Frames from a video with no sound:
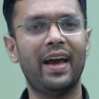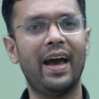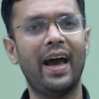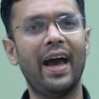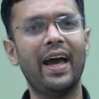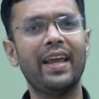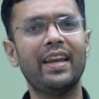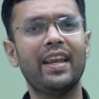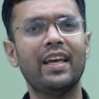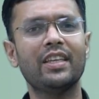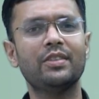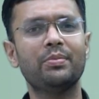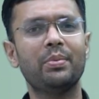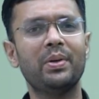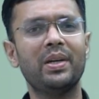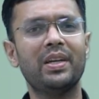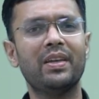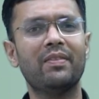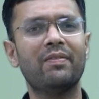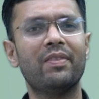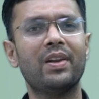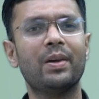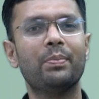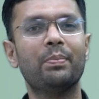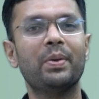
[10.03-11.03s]
and has been
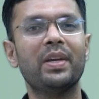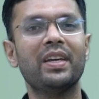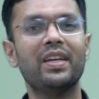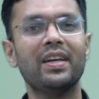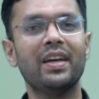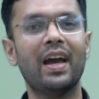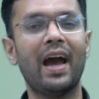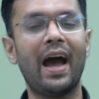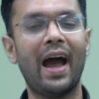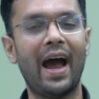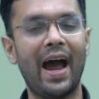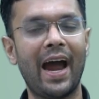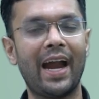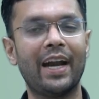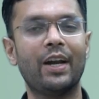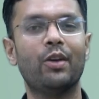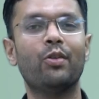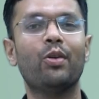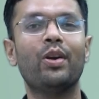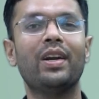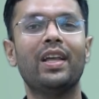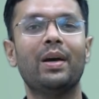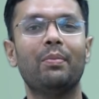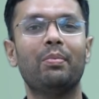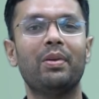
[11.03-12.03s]
developing
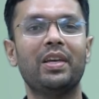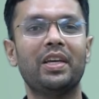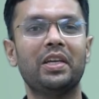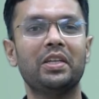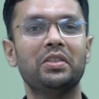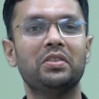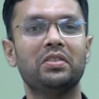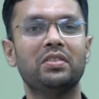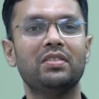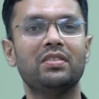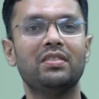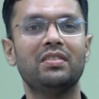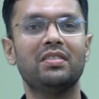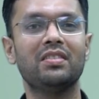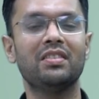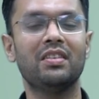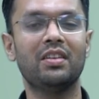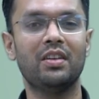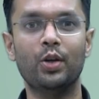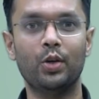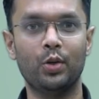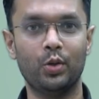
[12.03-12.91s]
Android applications?